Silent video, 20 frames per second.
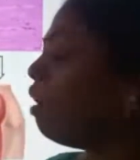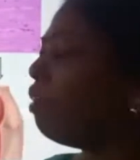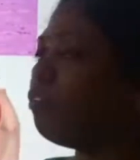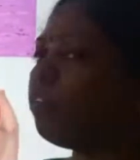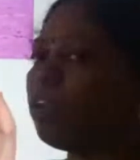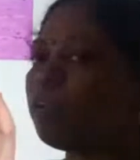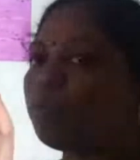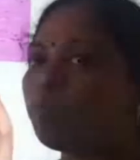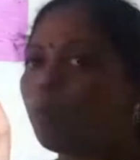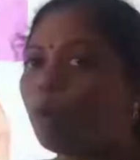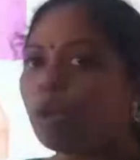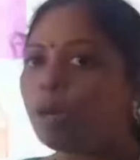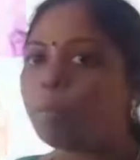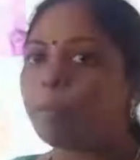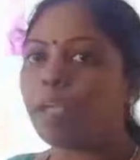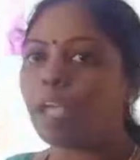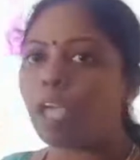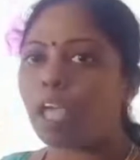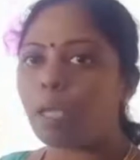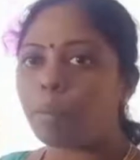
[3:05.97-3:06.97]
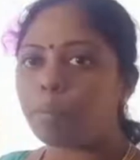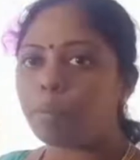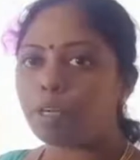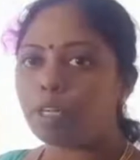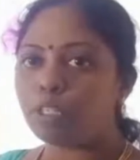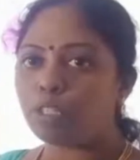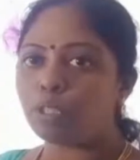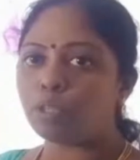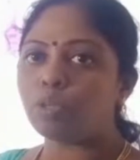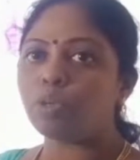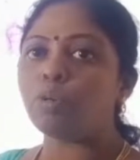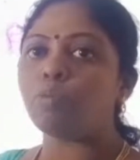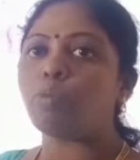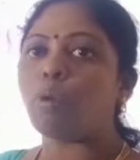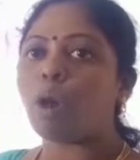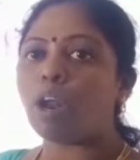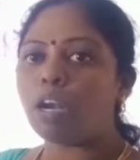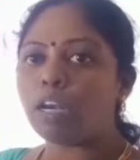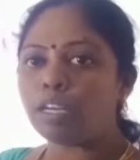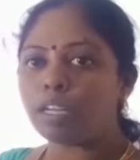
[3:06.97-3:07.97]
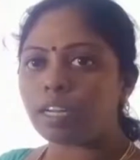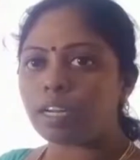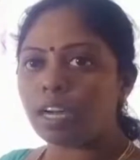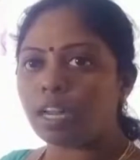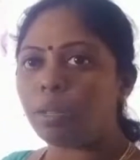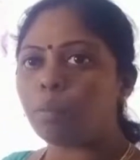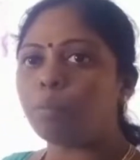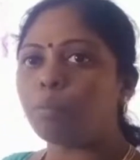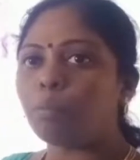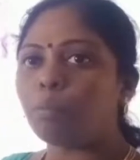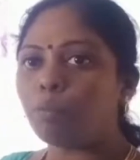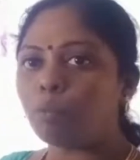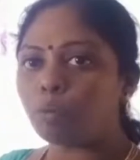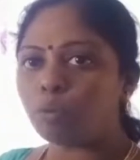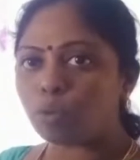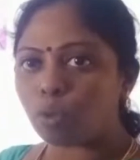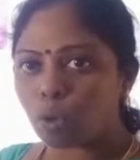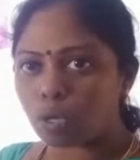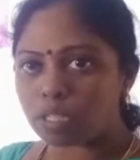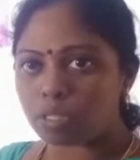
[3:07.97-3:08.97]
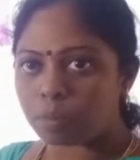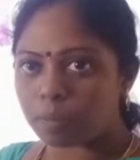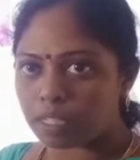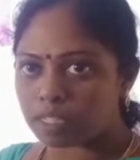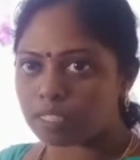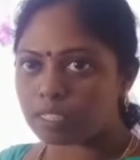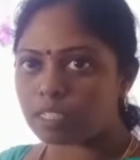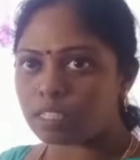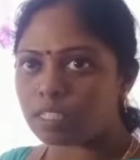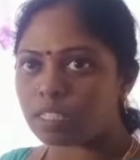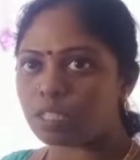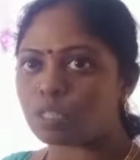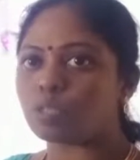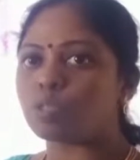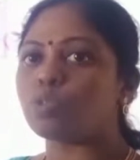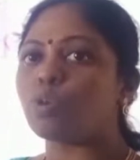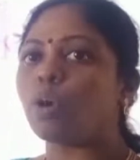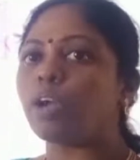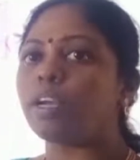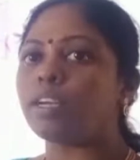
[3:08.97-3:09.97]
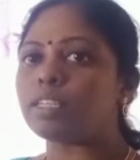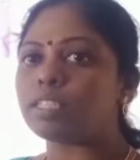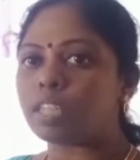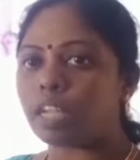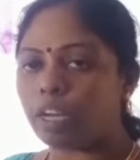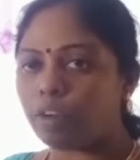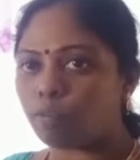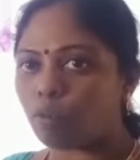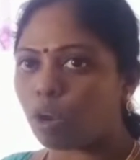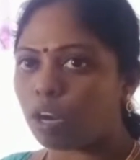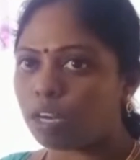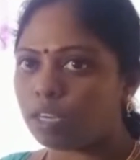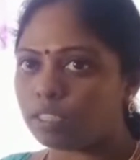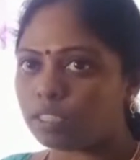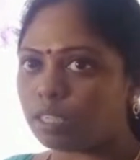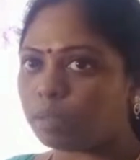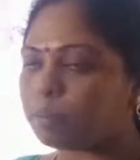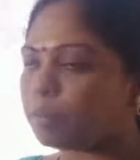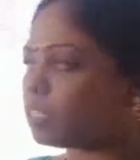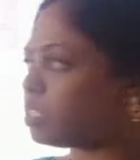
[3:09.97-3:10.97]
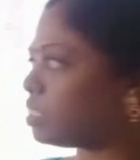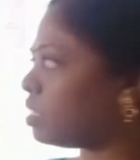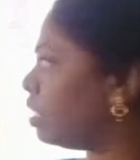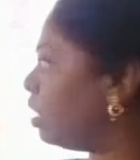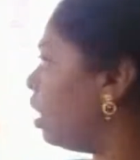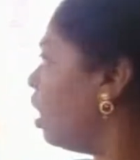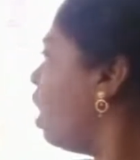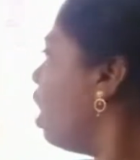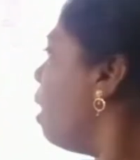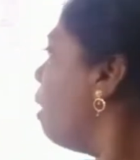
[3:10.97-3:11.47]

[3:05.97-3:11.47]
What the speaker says: We won't be able to voluntarily move those muscles. So, it is involuntary muscle.